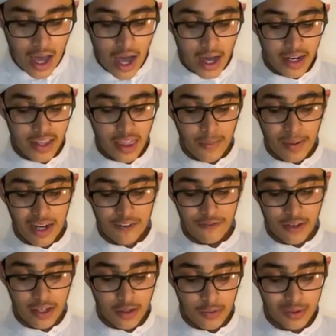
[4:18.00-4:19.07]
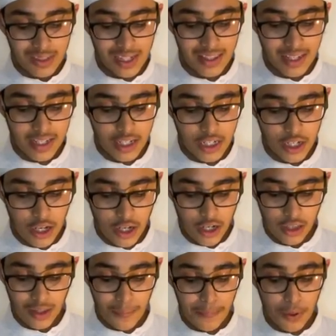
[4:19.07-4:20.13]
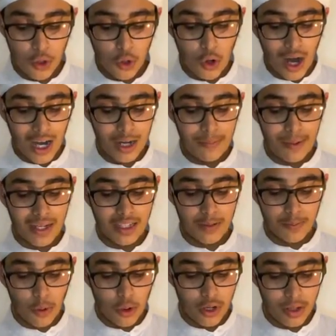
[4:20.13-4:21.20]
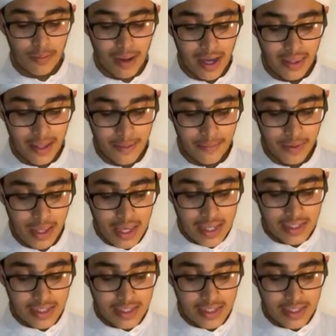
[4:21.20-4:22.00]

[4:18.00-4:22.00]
Another benefit was that they could learn the pure Arabic spoken by them,